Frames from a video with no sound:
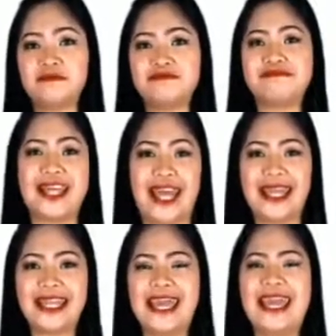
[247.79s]
then
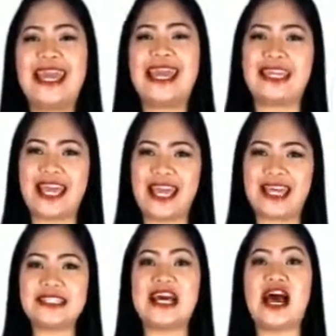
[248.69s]
it is
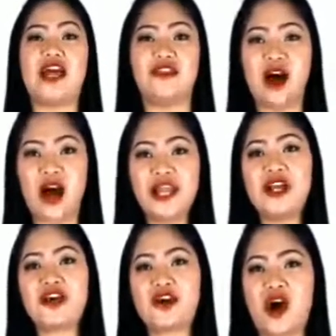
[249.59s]
a
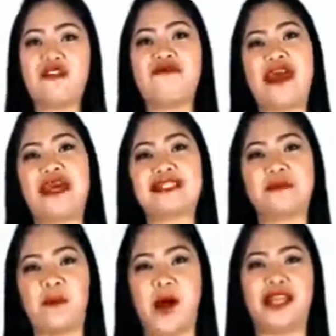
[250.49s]
non-convex
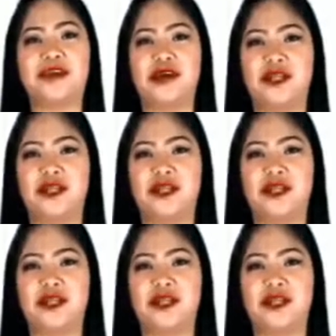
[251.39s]
polygon.